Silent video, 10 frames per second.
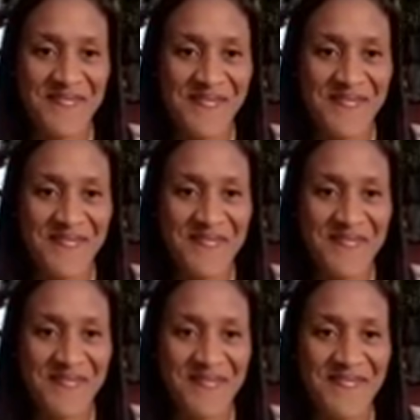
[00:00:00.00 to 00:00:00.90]

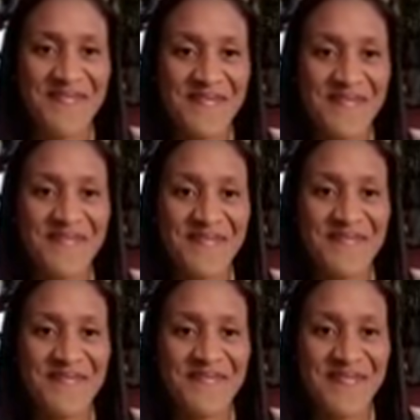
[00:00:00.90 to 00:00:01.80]

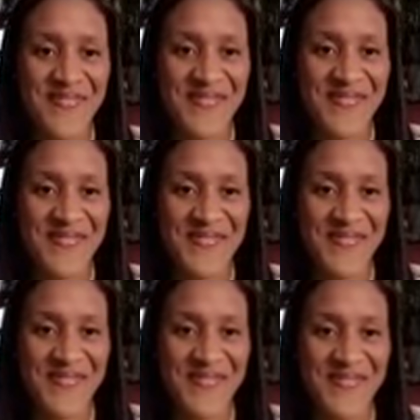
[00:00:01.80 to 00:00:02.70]

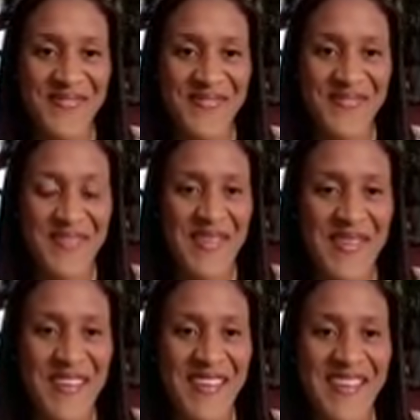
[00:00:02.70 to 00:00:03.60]

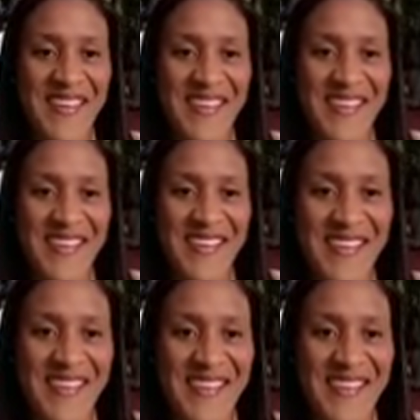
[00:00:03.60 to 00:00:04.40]
No words are spoken by the person on screen.